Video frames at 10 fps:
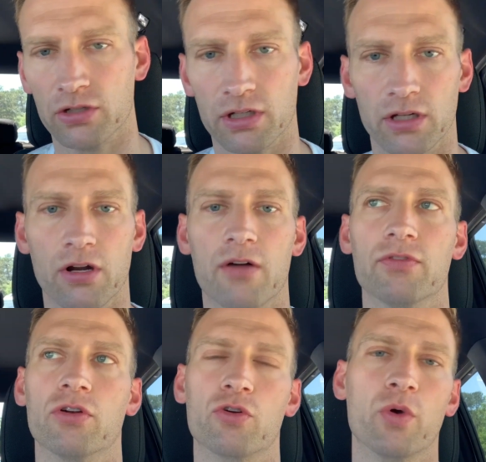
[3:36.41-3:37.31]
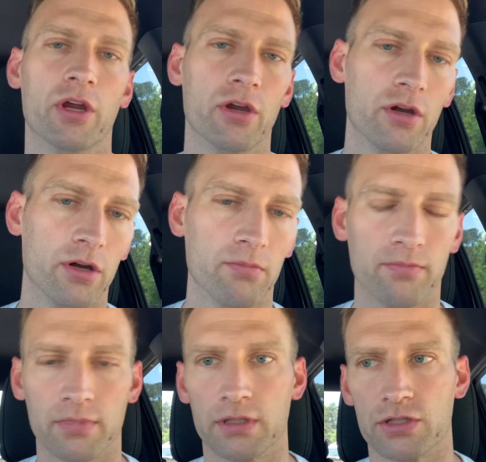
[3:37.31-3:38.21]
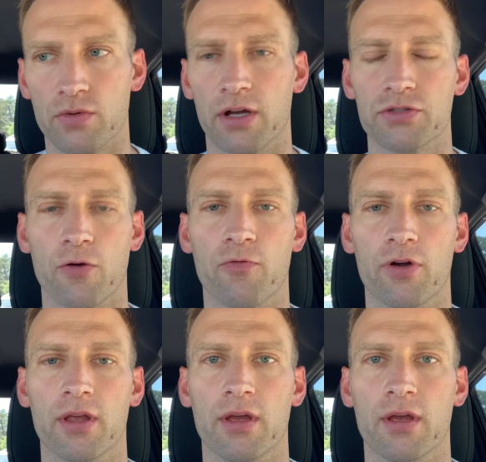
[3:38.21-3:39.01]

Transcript: you need to get it off a little quicker and so on and so forth.